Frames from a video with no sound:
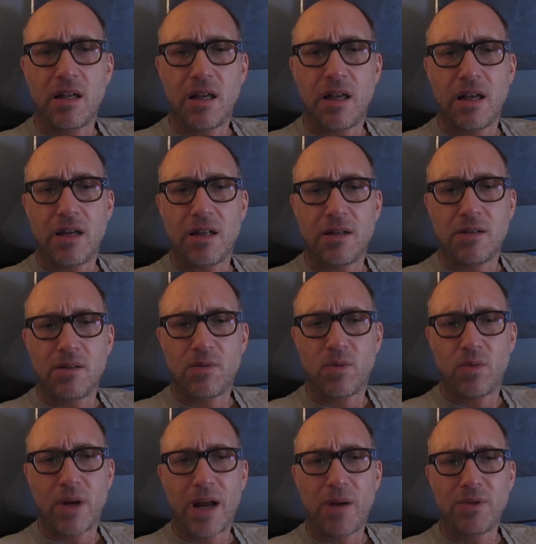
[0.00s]
And
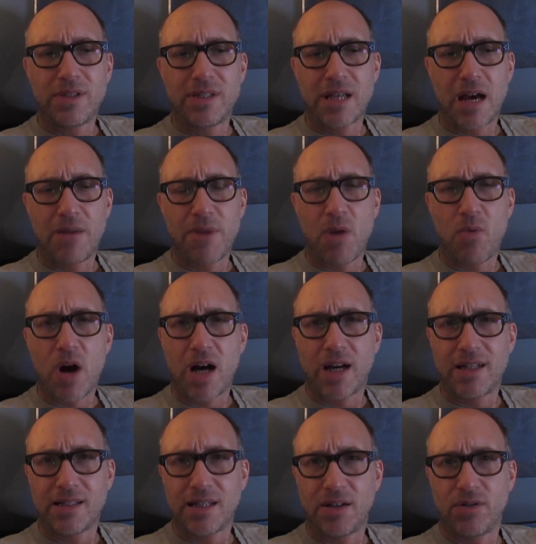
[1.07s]
when I was on my walk
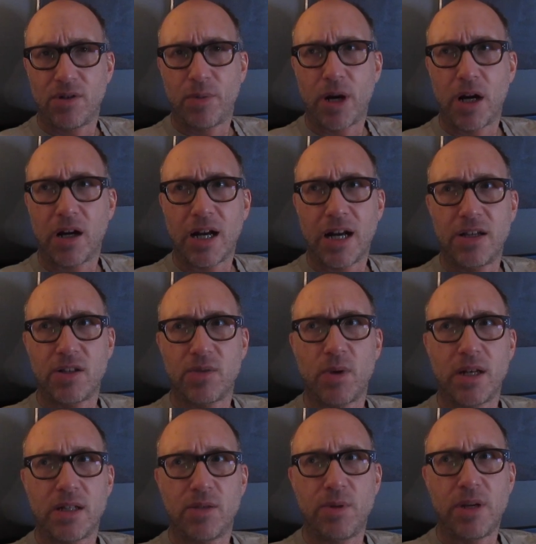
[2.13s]
in Central Park, I just
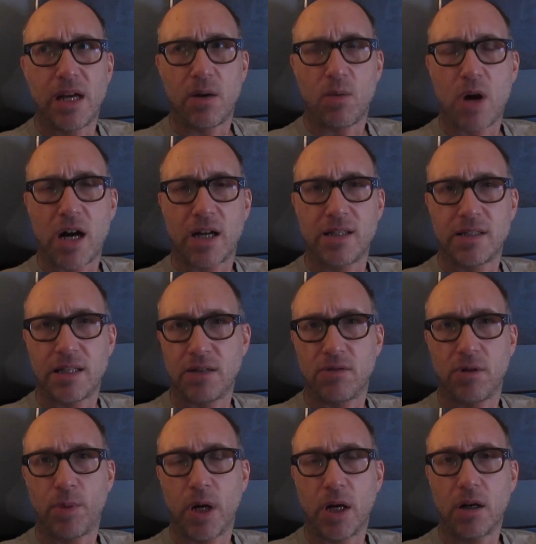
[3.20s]
wanted to be on a walk in
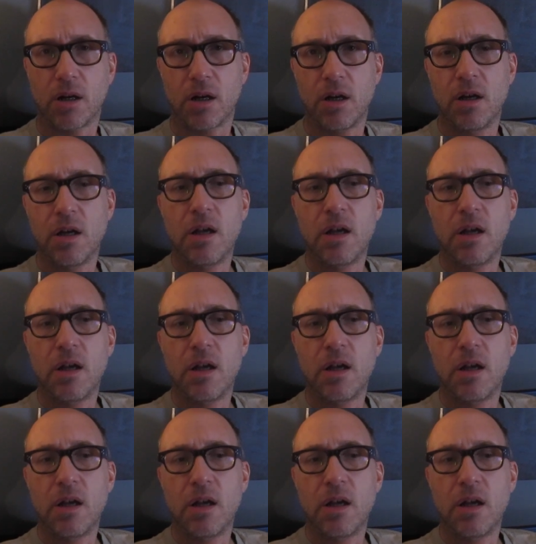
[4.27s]
Central Park